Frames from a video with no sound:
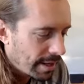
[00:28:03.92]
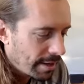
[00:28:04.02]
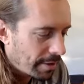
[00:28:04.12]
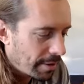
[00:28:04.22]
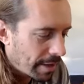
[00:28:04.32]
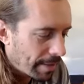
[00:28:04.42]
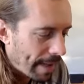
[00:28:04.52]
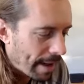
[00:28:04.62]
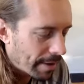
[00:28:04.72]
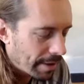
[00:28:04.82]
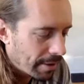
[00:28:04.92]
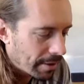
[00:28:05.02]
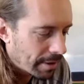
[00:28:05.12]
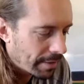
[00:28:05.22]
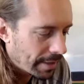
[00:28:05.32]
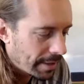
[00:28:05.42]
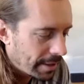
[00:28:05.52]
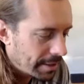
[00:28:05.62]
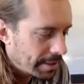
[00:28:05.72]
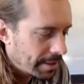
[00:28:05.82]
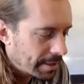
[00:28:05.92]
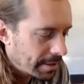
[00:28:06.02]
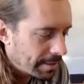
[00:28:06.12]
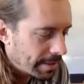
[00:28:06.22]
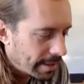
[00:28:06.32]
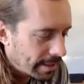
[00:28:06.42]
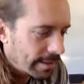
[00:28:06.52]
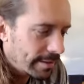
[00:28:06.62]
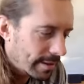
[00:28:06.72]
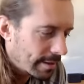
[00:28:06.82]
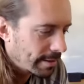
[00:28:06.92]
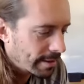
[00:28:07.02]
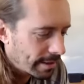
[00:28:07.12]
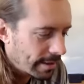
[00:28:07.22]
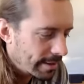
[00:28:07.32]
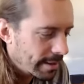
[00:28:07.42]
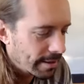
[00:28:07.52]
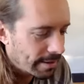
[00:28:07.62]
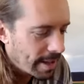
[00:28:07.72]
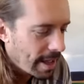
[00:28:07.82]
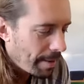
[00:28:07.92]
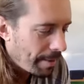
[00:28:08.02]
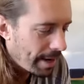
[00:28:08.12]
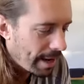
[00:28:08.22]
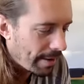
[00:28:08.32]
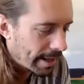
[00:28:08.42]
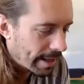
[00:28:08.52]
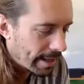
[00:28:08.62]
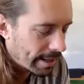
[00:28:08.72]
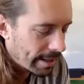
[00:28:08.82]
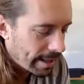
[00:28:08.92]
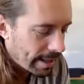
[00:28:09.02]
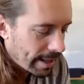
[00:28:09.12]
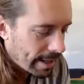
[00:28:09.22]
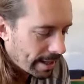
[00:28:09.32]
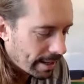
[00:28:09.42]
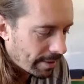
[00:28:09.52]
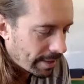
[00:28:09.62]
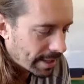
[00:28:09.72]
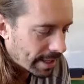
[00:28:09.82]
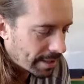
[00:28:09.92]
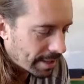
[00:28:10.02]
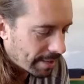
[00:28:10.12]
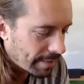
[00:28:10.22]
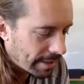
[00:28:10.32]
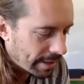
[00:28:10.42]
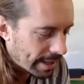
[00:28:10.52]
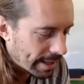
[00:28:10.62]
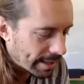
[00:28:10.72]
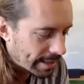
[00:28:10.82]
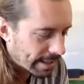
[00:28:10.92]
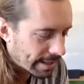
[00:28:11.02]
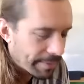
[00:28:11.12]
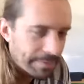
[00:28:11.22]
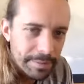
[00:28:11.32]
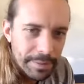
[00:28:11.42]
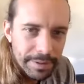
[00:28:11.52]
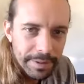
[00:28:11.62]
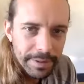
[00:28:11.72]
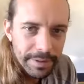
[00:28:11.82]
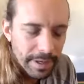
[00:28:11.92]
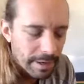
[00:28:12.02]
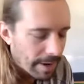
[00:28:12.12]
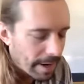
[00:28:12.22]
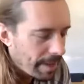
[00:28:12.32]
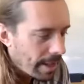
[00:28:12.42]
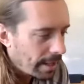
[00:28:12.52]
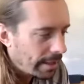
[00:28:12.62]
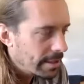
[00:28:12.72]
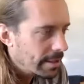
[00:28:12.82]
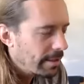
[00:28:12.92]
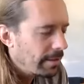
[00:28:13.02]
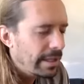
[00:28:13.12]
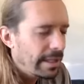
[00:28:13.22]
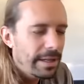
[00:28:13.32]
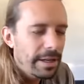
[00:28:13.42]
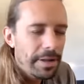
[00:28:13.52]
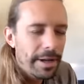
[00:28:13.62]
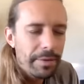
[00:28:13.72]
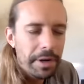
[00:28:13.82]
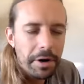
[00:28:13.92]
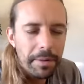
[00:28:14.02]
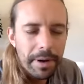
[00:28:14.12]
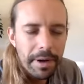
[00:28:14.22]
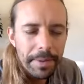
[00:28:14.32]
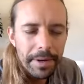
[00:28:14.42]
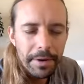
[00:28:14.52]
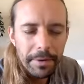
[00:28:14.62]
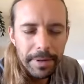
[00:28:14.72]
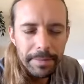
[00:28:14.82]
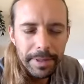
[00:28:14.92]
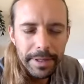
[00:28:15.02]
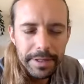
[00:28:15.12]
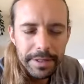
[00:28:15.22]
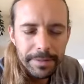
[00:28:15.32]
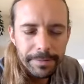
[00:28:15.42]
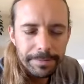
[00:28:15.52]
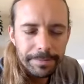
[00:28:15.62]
you go to power yoga and they teach this in the beginning. It's like, okay, let's get going. But now I get it, and it's actually, I really like it. It's like comfortable. All right, let's slowly inhale that right arm up and open, please.